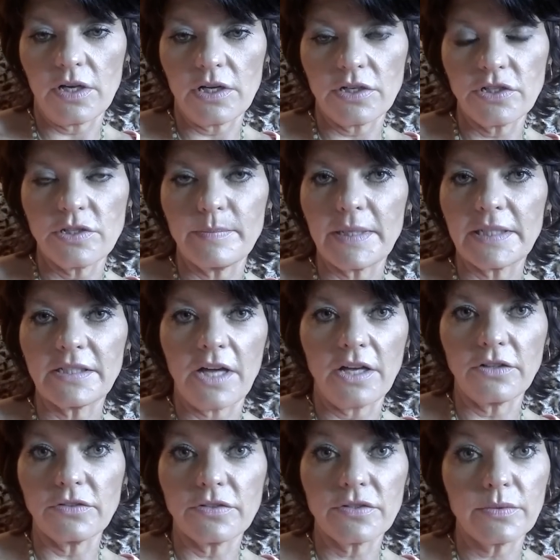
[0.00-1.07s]
large
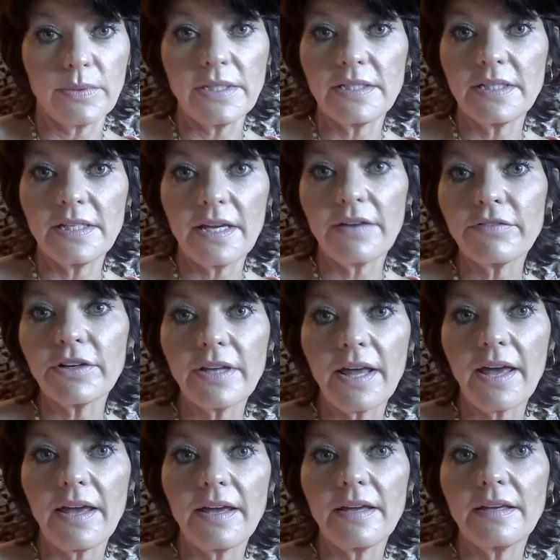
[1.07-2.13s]
McDonald's sweet tea every
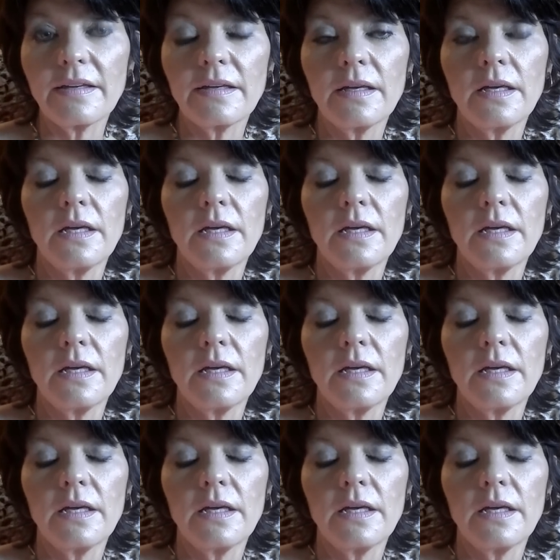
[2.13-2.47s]
day.